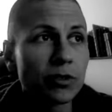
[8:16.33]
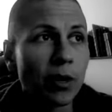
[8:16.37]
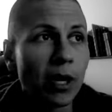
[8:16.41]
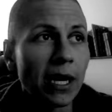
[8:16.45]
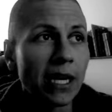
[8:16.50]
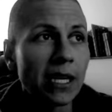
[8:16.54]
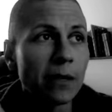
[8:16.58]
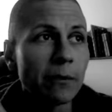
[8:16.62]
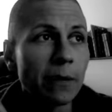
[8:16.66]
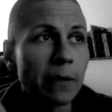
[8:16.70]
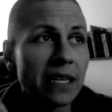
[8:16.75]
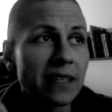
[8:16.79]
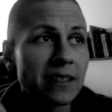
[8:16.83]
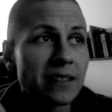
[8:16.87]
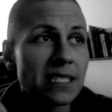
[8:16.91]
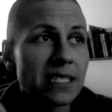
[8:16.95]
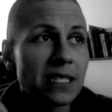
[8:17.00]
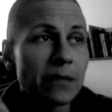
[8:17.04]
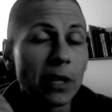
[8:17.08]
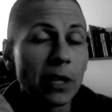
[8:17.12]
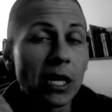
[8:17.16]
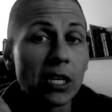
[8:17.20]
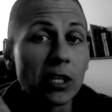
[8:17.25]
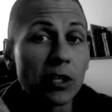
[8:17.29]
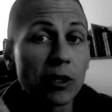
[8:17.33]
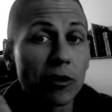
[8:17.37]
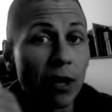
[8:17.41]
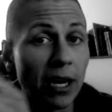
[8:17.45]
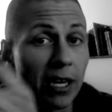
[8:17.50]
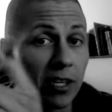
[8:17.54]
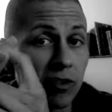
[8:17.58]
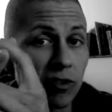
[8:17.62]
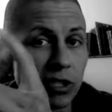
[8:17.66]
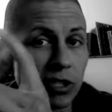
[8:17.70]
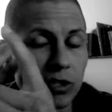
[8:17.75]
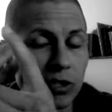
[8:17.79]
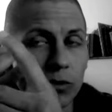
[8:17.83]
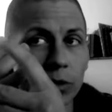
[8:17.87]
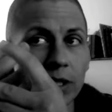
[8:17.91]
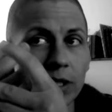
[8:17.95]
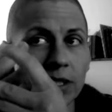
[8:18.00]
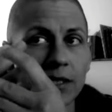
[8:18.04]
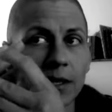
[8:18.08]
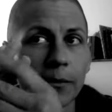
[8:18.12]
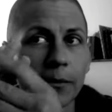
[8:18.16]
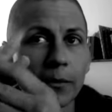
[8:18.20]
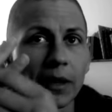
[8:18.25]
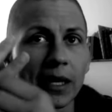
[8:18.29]
trying to make it seem like you're actually
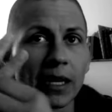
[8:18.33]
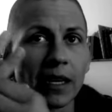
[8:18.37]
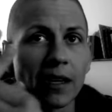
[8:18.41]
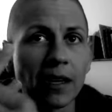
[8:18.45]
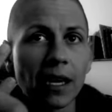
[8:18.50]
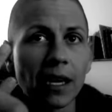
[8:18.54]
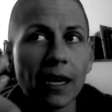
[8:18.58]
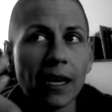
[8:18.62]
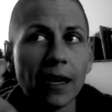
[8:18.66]
doing something.